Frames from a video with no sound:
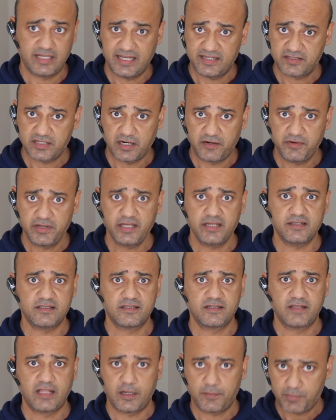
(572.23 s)

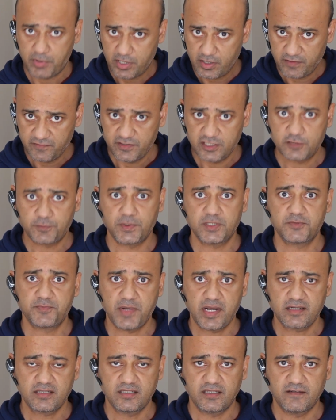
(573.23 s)
SREs, that are part of this
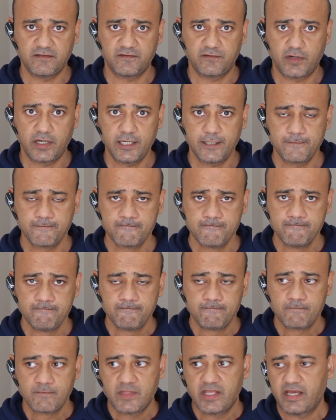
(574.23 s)
perspective, right?
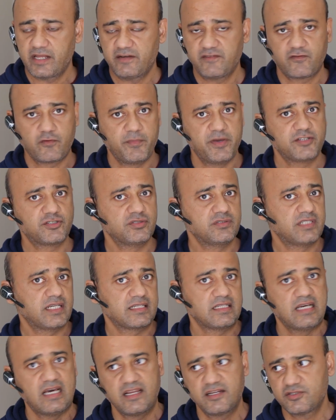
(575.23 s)
And information
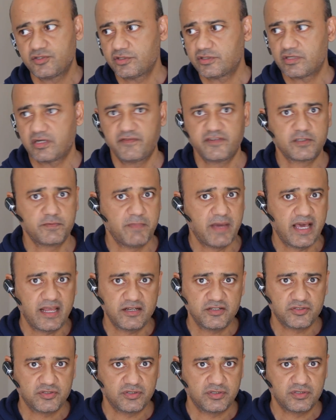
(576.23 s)
technology service
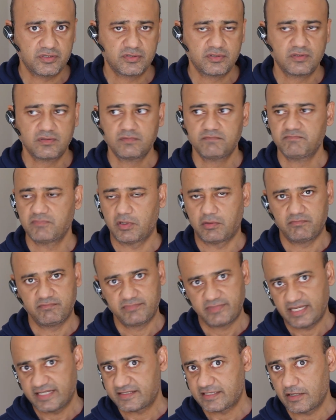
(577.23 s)
managers.
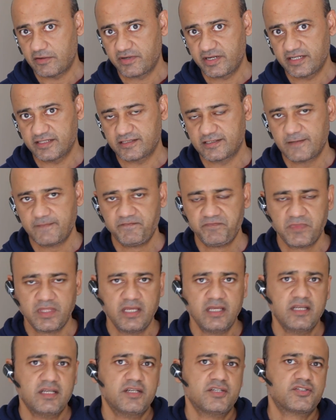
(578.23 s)
That's how it is.
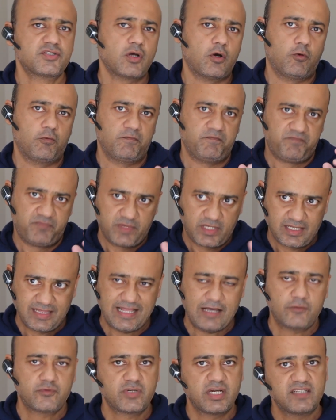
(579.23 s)
So,
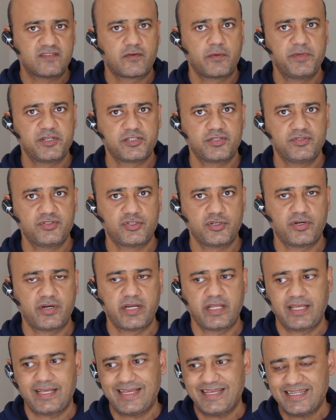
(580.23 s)
cloud transformation
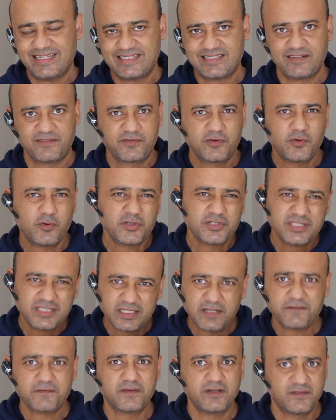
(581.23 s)
journey is, of course,
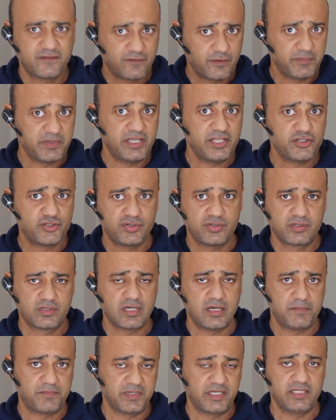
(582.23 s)
different from each
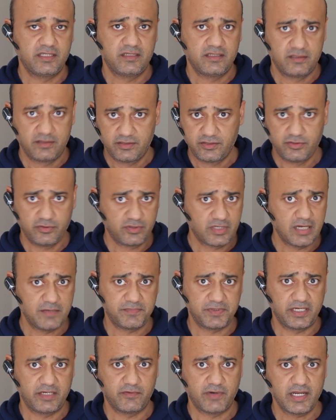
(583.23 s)
company to
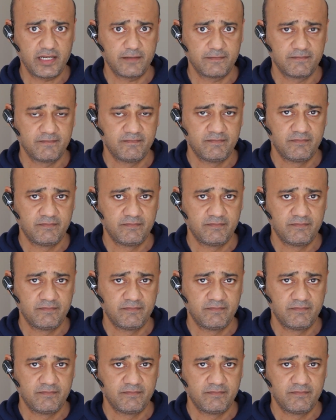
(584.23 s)
company, right?